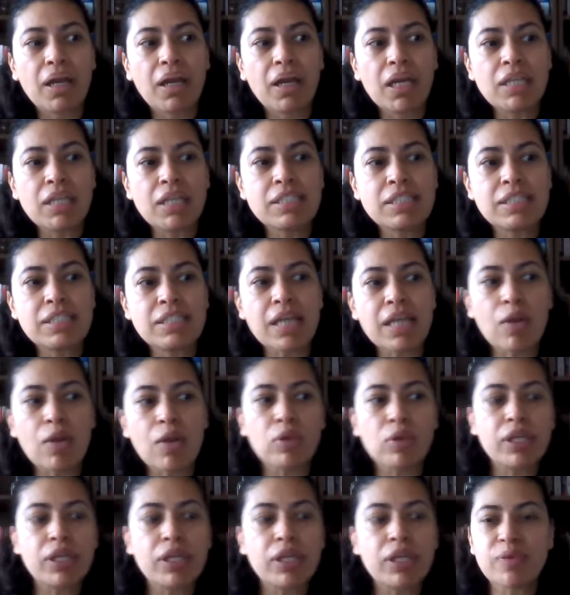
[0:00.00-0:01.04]
it's not
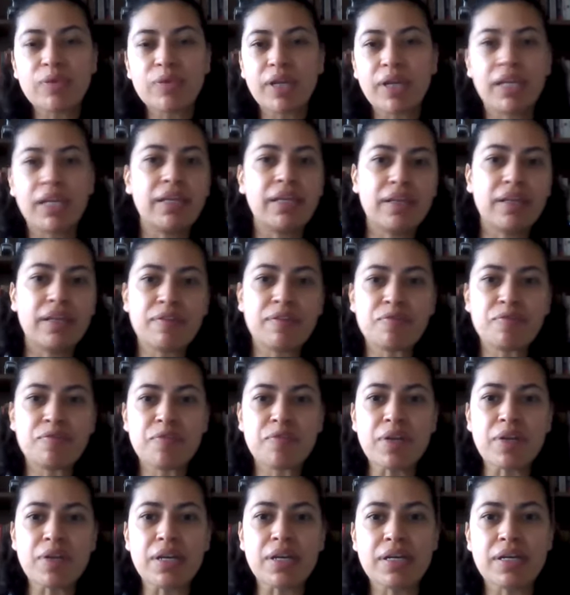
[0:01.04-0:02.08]
only creating
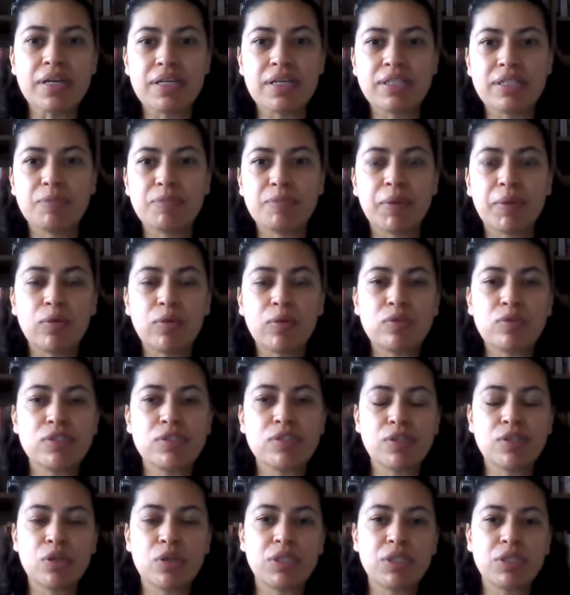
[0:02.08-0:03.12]
awareness, but
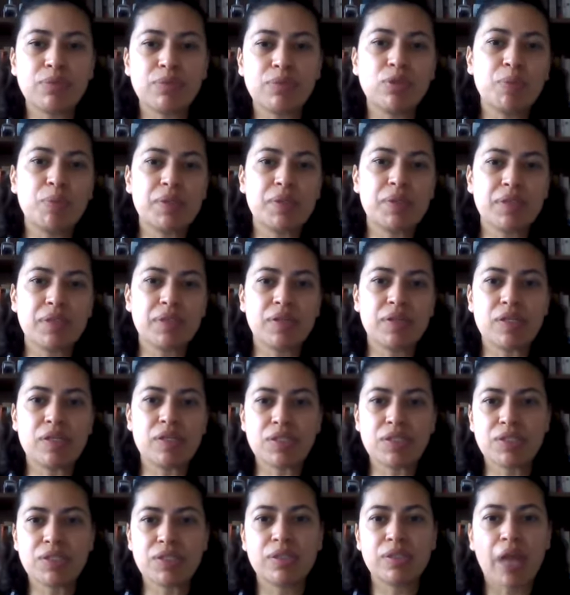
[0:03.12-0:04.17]
also developing their
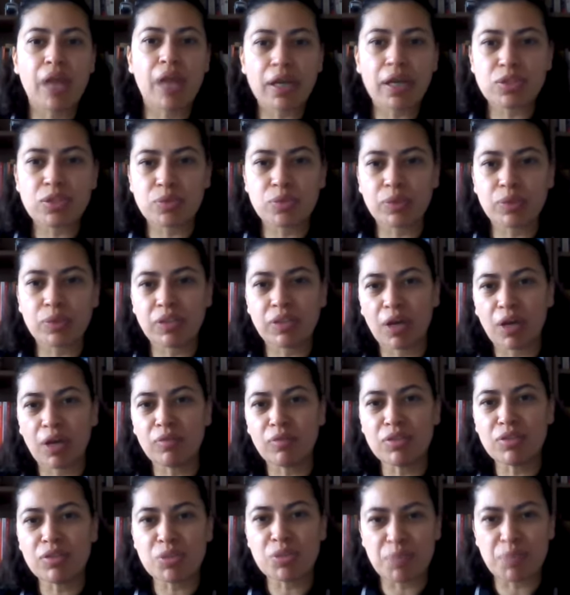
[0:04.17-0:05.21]
intellectual
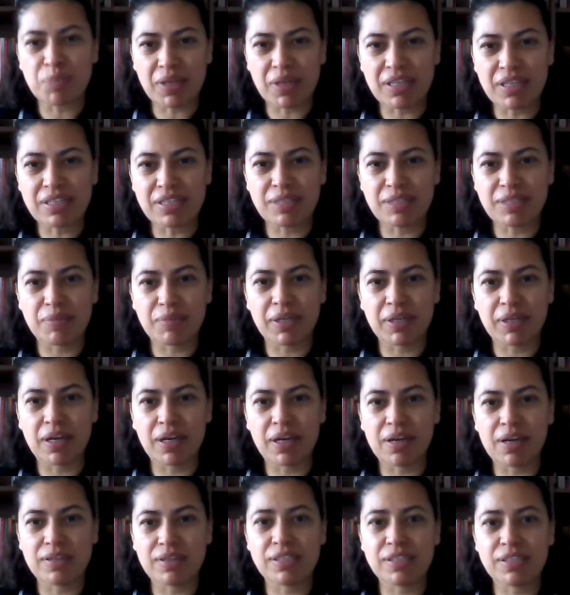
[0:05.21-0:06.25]
knowledge base,
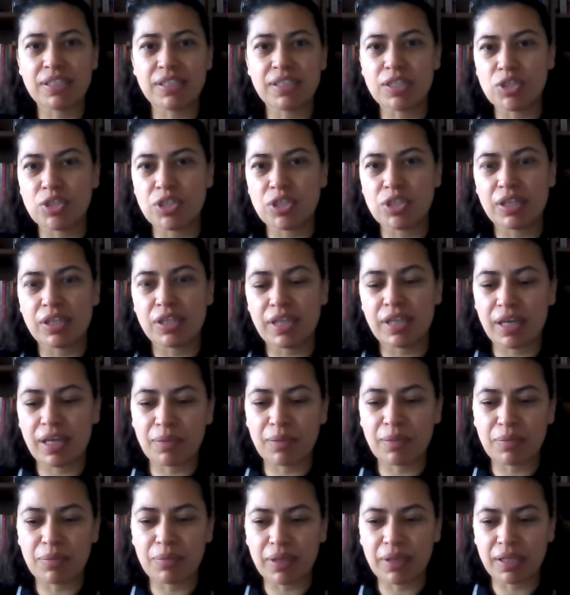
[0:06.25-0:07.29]
because teaching
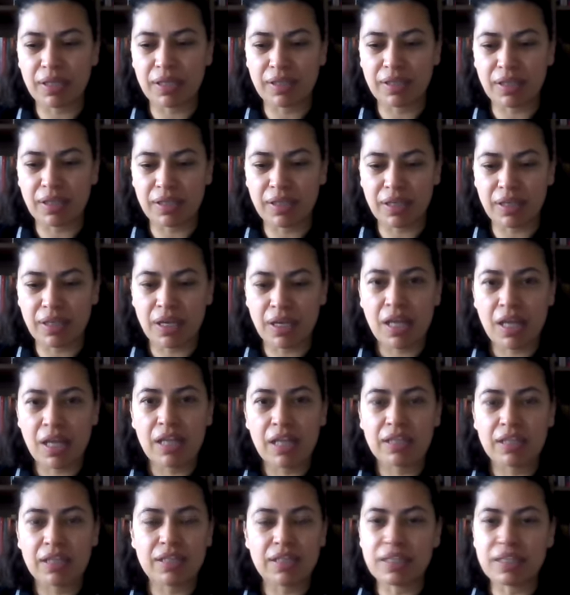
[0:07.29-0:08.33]
them like
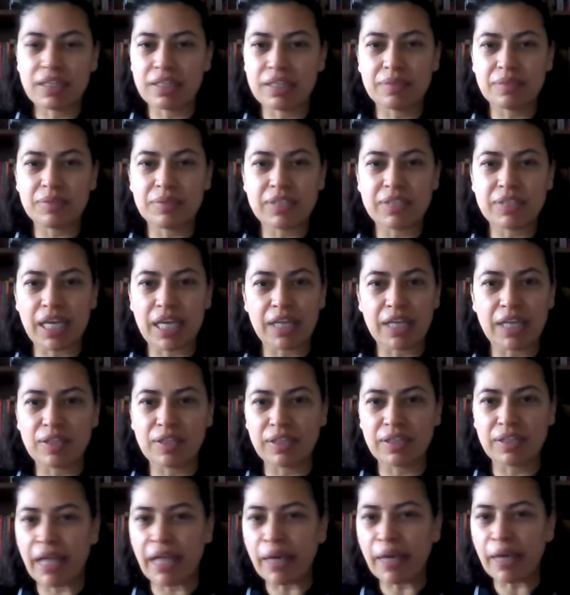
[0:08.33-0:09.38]
take the
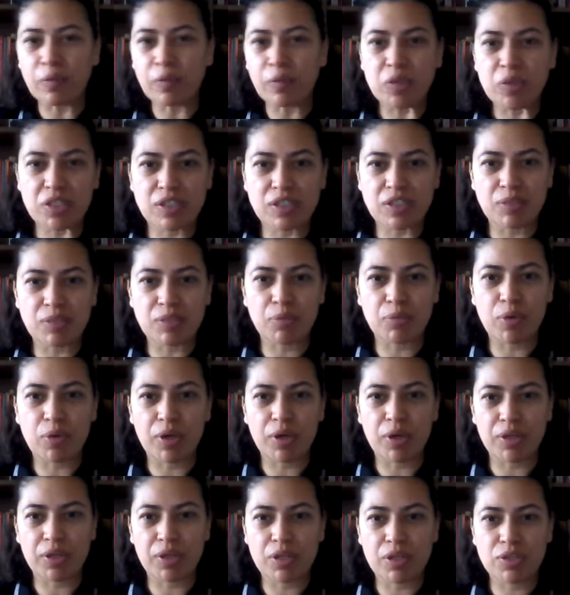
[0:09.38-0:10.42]
languages
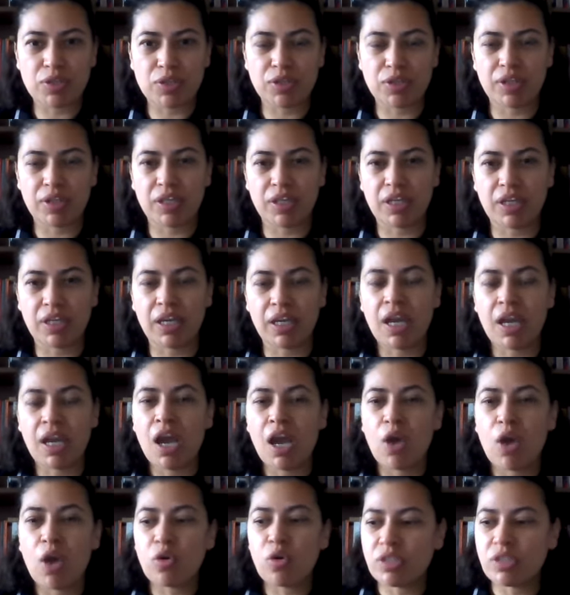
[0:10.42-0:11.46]
spoken in Turkey,
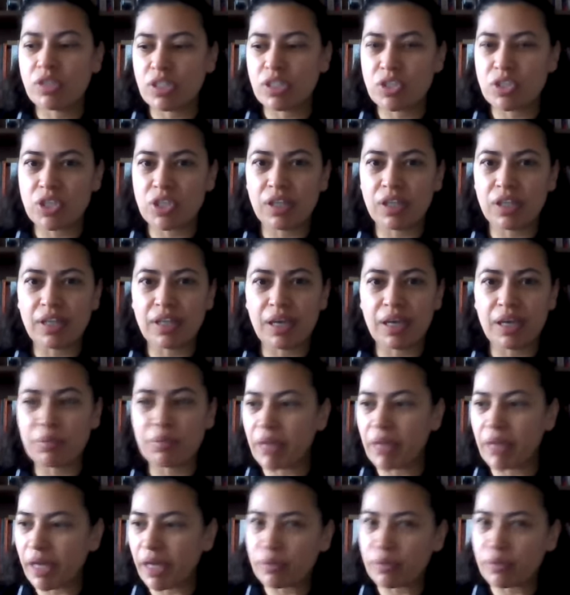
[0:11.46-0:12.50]
or teaching them
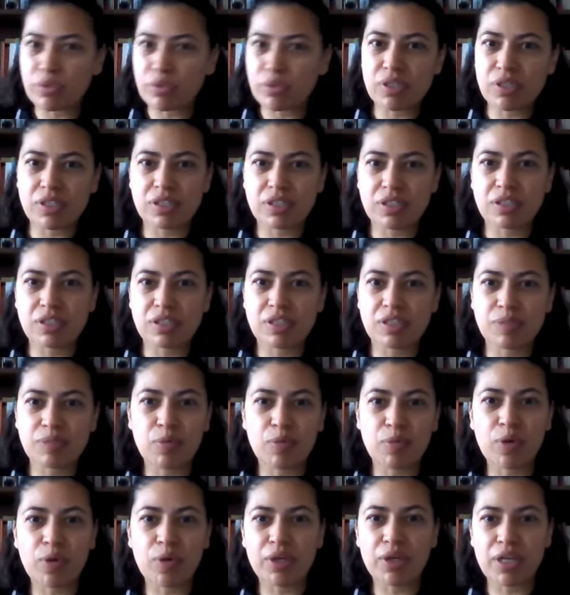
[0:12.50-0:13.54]
languages
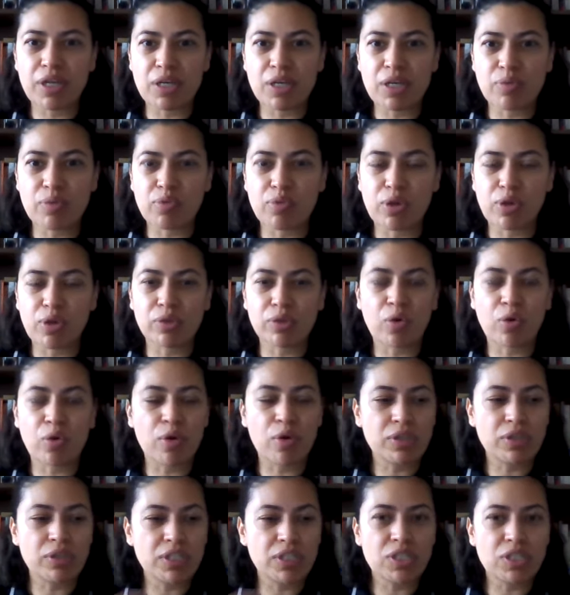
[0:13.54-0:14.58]
spoken in the world,
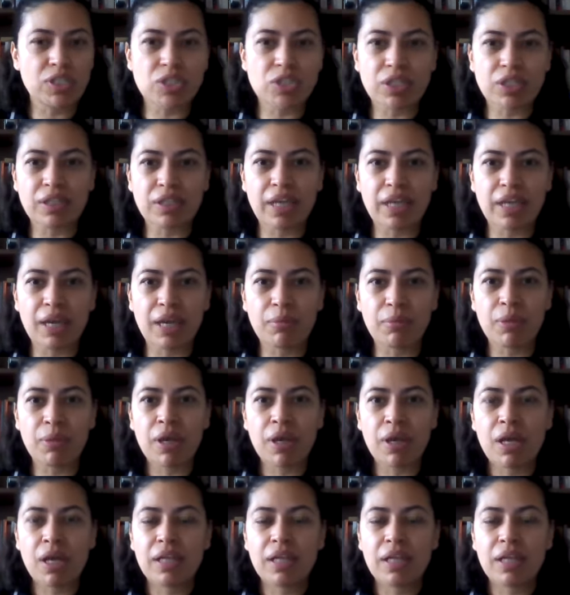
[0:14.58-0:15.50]
or teaching them,